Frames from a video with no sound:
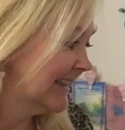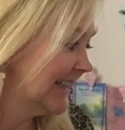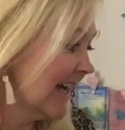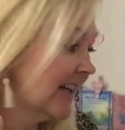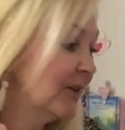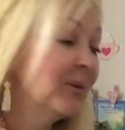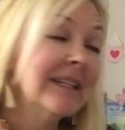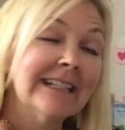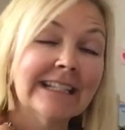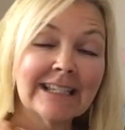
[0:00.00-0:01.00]
uh, we
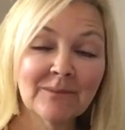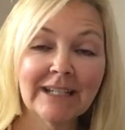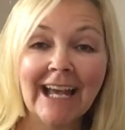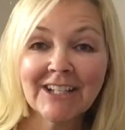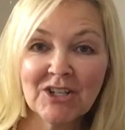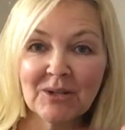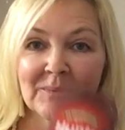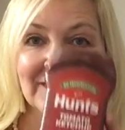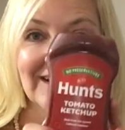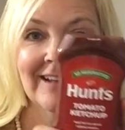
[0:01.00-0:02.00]
needed some ketchup.
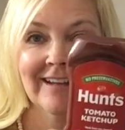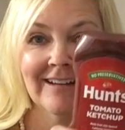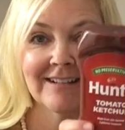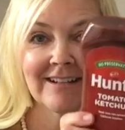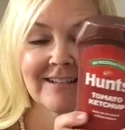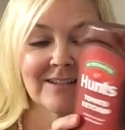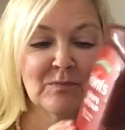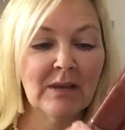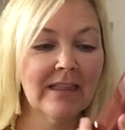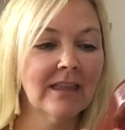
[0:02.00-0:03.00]
I got this
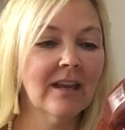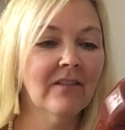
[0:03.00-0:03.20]
big thing of